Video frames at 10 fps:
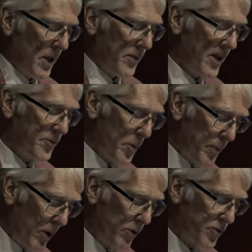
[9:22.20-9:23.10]
They've
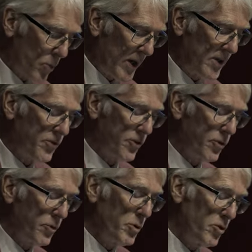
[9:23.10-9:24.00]
proposed ways
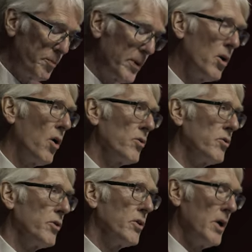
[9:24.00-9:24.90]
to move
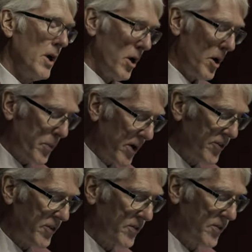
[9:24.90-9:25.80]
beyond
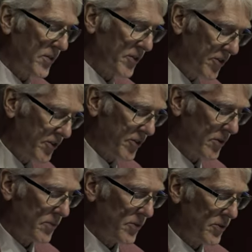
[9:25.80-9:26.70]
oppressive
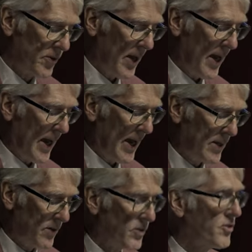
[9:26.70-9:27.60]
systems
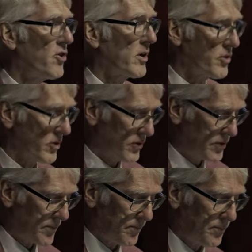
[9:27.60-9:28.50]
and
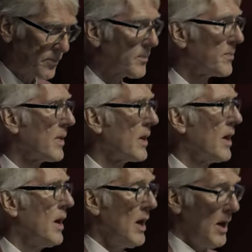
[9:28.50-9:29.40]
structures.
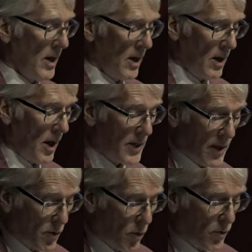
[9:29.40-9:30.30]

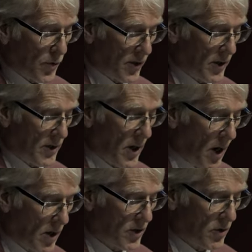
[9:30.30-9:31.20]
Another author
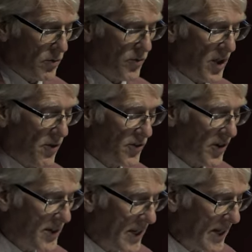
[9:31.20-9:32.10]
argues there is
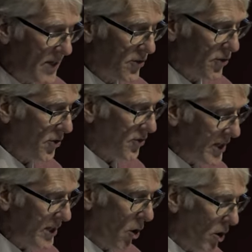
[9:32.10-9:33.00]
a need to
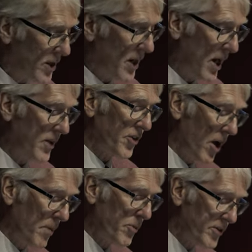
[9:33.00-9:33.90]
decolonize
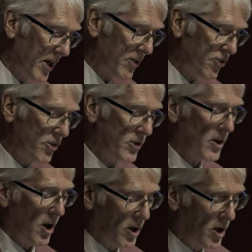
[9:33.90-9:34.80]
harm
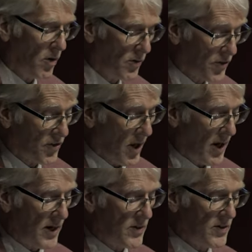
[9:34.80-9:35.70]
reduction
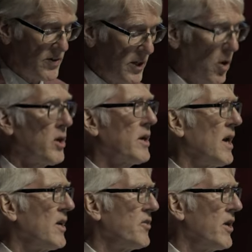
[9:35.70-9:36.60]
alongside
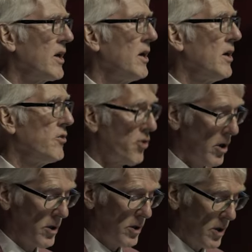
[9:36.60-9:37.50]
decolonizing drug